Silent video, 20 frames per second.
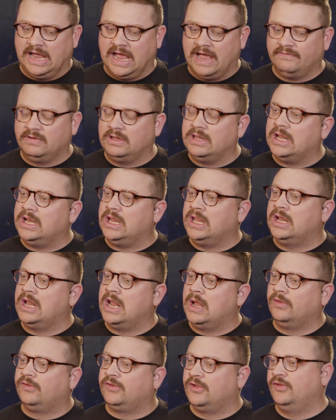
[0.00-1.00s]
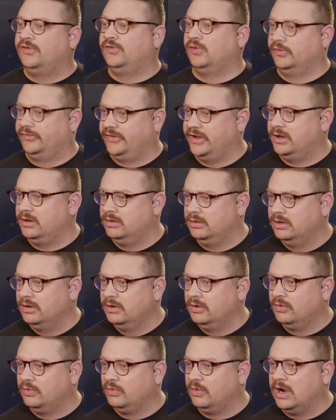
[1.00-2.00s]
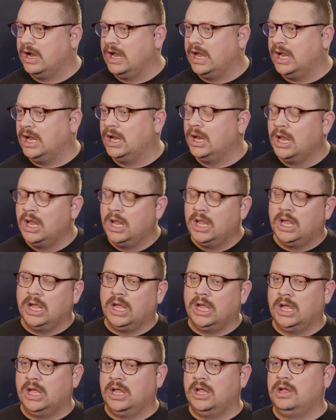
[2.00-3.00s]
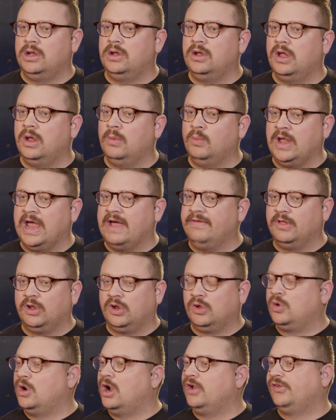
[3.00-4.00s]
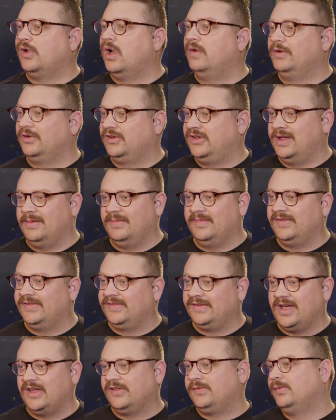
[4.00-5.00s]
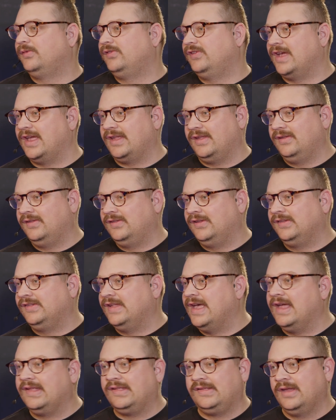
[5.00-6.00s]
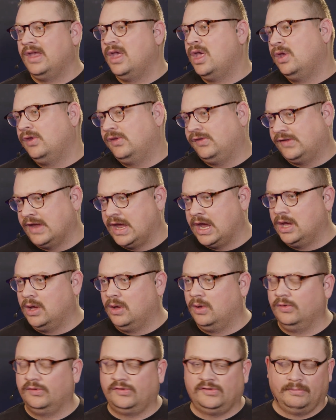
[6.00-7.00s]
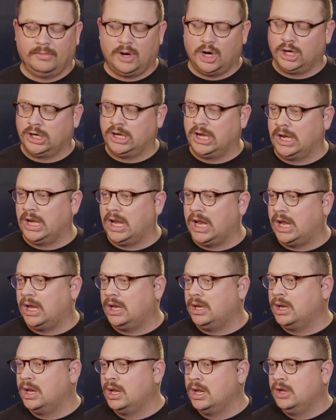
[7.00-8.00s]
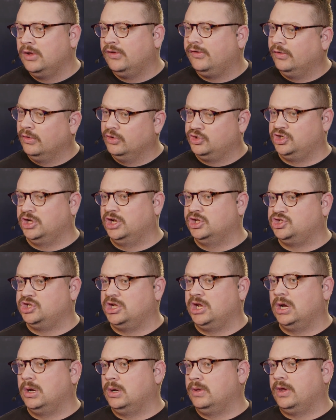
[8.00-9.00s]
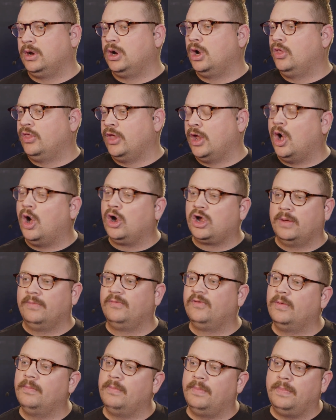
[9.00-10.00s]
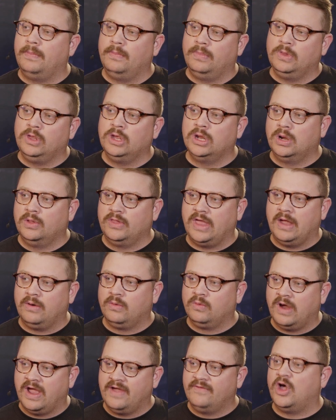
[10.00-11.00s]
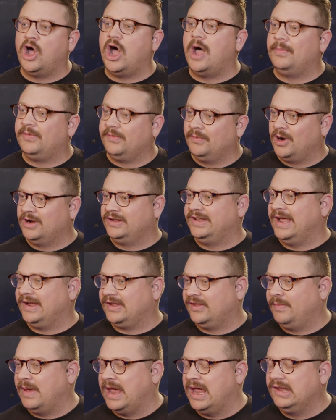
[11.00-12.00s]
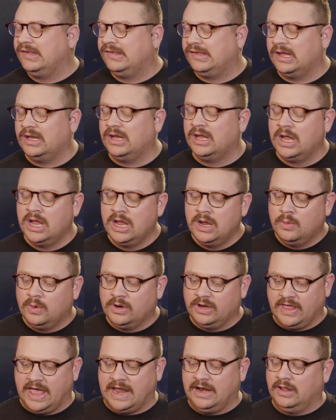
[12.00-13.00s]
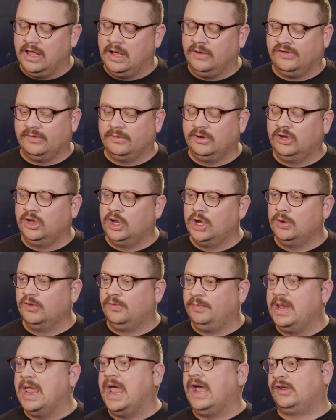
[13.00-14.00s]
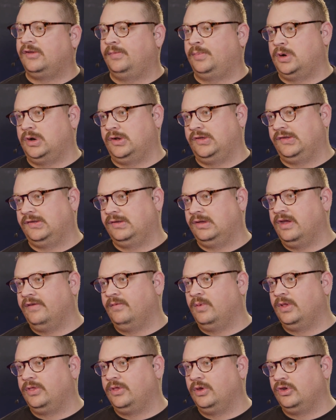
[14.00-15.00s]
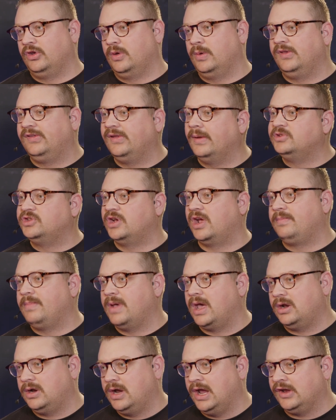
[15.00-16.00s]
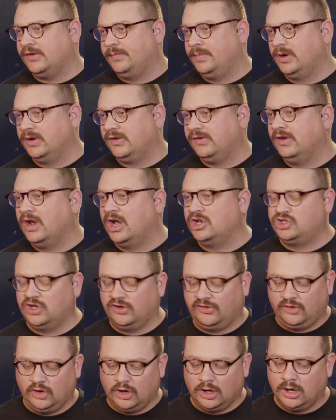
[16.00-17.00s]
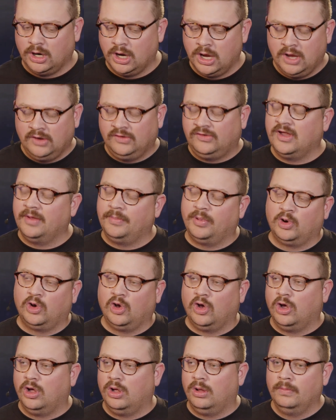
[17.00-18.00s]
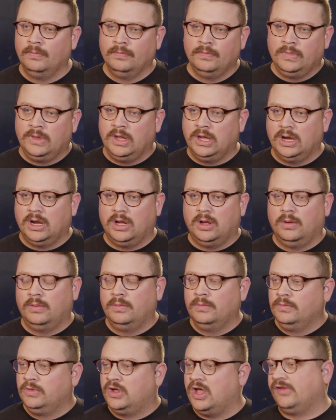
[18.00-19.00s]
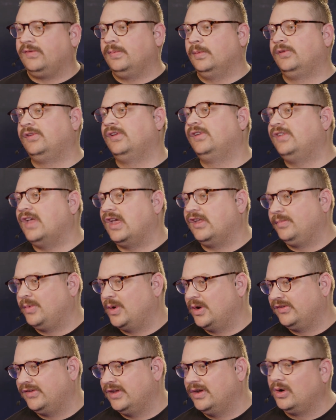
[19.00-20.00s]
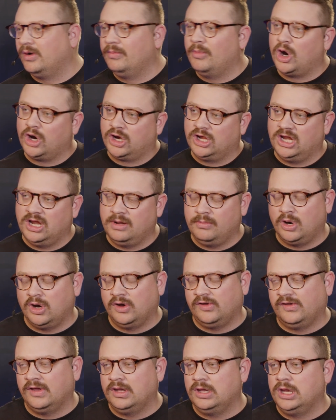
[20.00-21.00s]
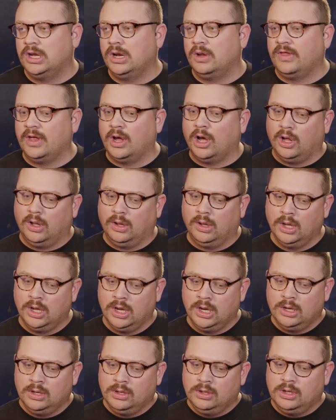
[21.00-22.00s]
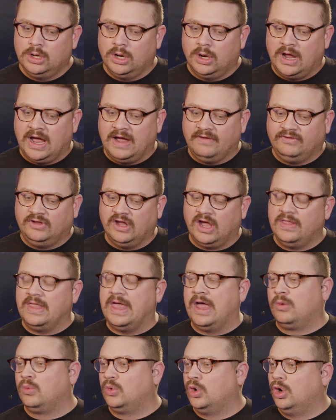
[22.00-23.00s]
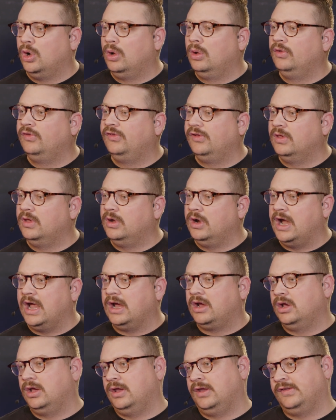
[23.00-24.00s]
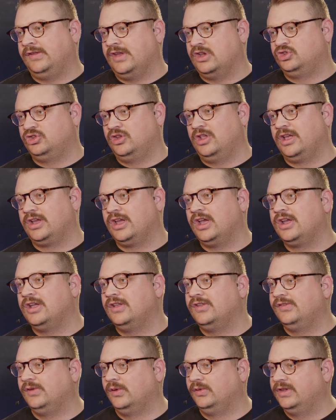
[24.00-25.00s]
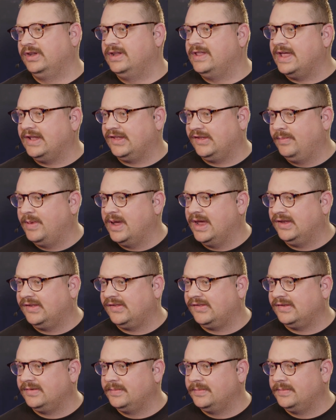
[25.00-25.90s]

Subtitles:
having that in-house consultant. Right. And we have that across all of our teams: customer success, sales, marketing, solution engineer. They all come from that RevOps, MarTech space, and what that allows them to do is be experts of what they're doing, subject matter experts, not just your typical customer success person or marketing person. They all have done that role, so they're essentially like a consultant in that space.